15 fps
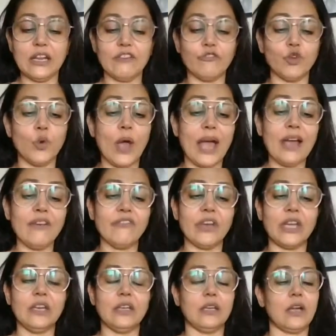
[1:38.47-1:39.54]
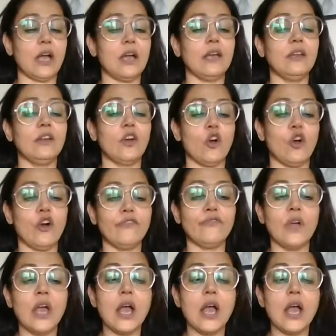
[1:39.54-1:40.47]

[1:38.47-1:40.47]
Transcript: If you have any kind of